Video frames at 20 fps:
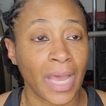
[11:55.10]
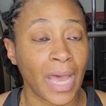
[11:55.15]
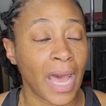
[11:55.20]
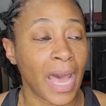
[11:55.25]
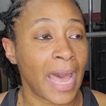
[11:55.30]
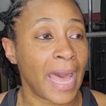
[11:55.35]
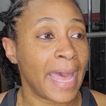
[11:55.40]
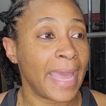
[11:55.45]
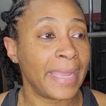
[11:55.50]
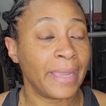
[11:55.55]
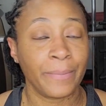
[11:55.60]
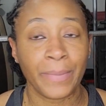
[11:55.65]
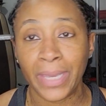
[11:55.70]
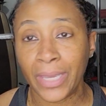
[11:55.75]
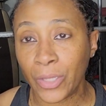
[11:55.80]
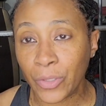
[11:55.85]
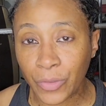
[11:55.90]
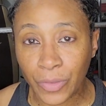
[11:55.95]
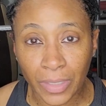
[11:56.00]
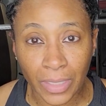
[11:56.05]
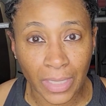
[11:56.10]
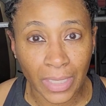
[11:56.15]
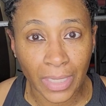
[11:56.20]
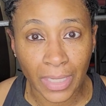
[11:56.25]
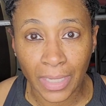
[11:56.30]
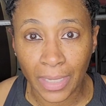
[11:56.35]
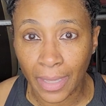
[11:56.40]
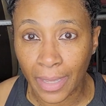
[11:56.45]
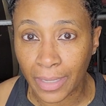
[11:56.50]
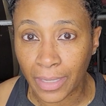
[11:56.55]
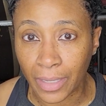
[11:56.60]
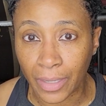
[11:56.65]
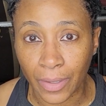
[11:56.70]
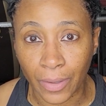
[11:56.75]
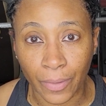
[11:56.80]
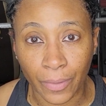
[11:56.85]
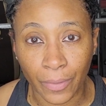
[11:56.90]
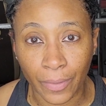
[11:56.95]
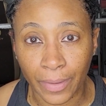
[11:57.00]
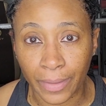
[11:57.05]
I am healthy. You
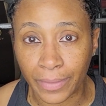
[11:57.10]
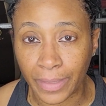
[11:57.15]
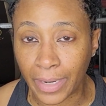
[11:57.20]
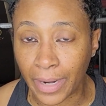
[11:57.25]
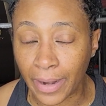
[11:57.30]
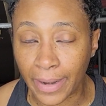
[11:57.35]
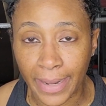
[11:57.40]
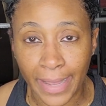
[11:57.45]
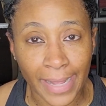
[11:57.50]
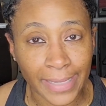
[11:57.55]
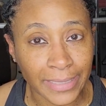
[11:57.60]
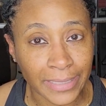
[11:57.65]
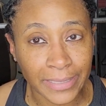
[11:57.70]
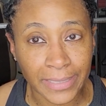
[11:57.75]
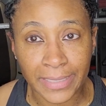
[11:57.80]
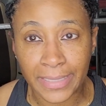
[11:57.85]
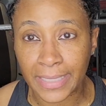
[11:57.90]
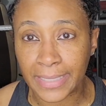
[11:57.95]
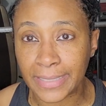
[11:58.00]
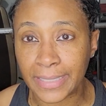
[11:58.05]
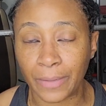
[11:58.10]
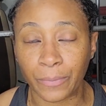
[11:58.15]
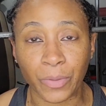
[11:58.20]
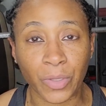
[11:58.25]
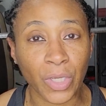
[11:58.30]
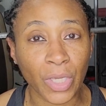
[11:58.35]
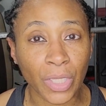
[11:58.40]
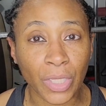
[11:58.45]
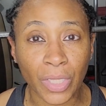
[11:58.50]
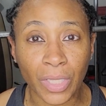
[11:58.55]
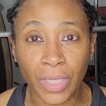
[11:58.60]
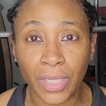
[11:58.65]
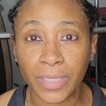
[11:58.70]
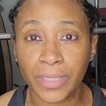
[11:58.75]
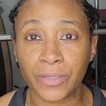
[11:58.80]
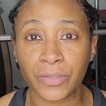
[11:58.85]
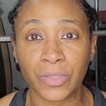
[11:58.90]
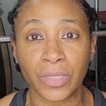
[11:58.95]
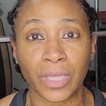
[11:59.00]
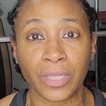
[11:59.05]
know, the cardiologist says I'm good.
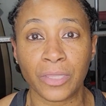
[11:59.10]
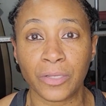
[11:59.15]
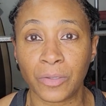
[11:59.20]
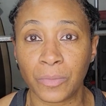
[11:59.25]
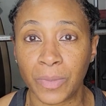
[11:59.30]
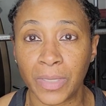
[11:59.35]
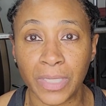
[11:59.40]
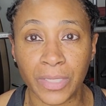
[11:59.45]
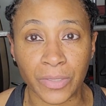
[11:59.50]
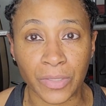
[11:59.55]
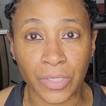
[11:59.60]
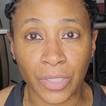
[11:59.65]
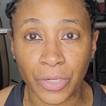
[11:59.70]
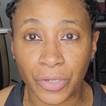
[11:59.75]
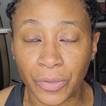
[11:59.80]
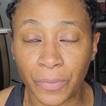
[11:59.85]
There's nothing to be concerned